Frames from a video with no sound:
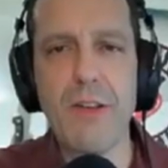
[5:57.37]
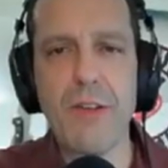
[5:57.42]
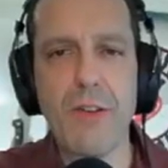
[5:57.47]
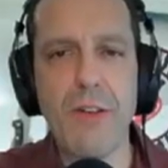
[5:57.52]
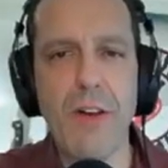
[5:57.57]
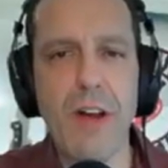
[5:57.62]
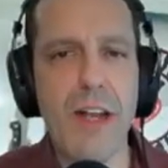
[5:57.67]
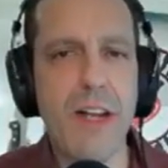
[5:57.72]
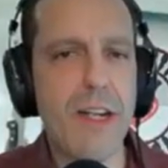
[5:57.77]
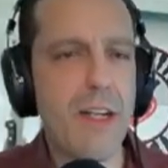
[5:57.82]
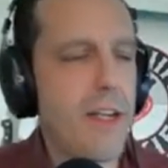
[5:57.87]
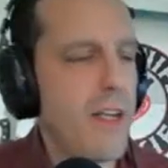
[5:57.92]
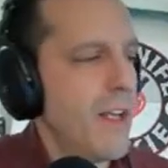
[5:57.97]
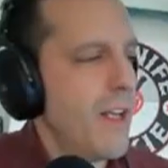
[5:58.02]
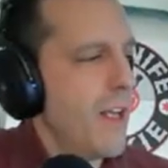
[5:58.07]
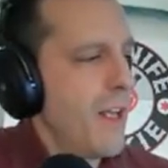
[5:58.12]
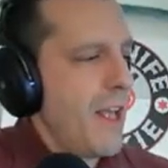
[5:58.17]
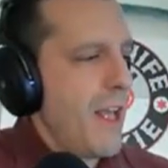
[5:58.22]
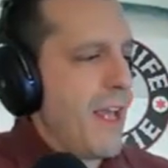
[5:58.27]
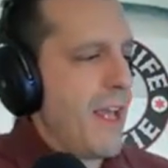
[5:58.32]
grind,
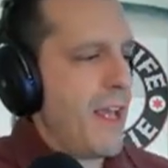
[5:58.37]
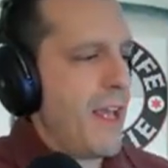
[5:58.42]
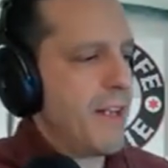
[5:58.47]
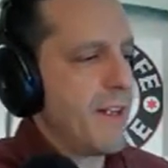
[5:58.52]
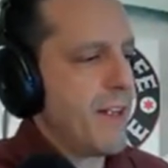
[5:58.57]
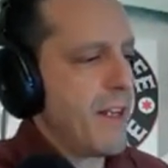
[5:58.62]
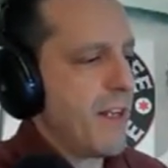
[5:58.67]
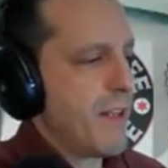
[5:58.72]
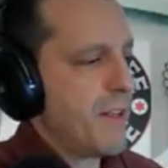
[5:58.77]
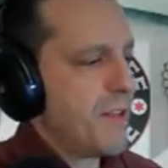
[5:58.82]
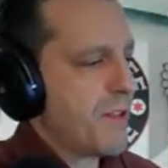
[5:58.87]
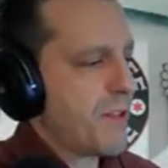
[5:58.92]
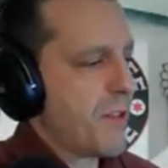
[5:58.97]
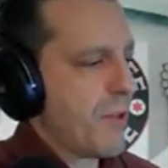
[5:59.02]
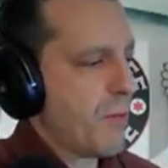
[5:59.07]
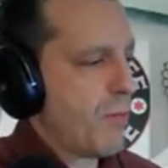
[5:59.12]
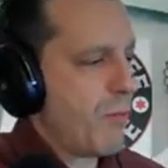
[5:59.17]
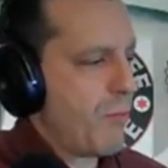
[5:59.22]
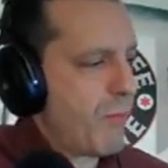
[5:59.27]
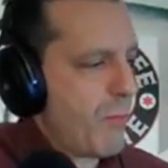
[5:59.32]
and just
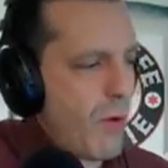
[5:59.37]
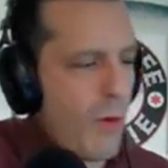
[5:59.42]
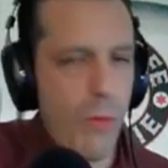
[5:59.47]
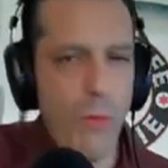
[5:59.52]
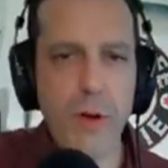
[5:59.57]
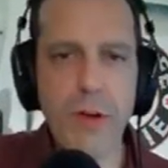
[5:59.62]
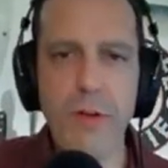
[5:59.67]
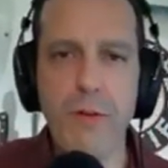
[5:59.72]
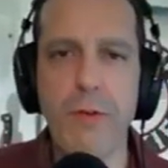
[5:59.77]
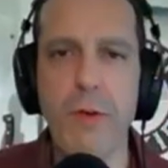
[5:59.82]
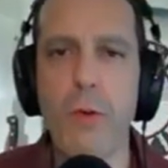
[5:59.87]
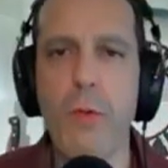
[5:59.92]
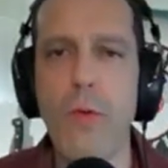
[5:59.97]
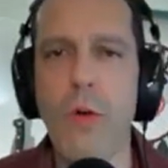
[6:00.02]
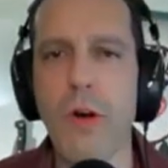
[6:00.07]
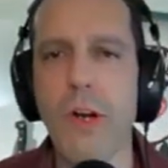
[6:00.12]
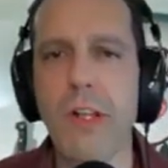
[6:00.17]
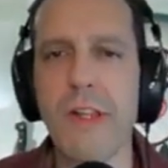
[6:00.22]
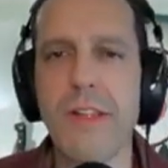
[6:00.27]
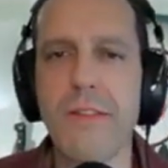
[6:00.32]
a wonderful
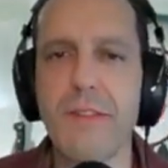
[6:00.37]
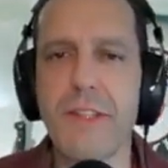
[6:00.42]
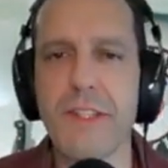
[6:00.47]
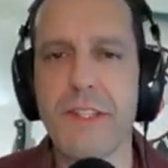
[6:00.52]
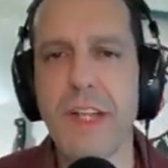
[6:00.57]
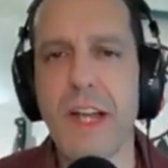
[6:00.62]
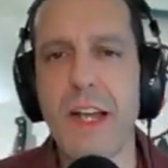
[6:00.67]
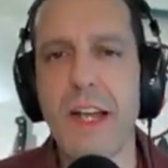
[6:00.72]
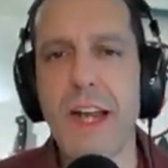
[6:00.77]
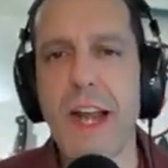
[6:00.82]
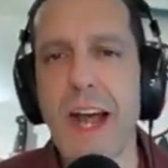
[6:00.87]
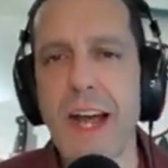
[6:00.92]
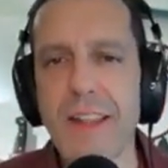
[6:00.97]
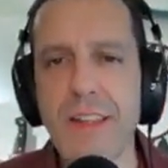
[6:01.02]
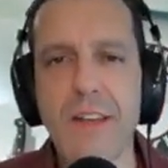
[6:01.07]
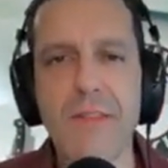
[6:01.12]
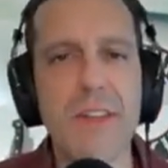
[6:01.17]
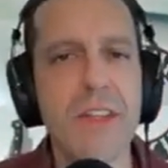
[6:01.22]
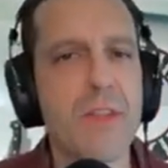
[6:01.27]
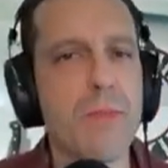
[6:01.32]
Warncliffe design. I
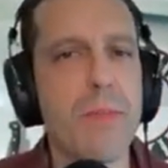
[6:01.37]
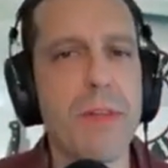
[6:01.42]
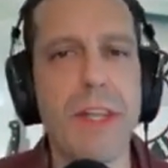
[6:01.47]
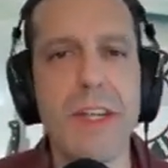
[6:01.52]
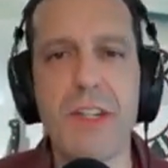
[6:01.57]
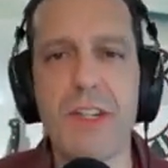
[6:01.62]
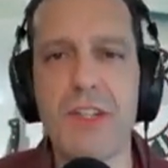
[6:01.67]
love this blade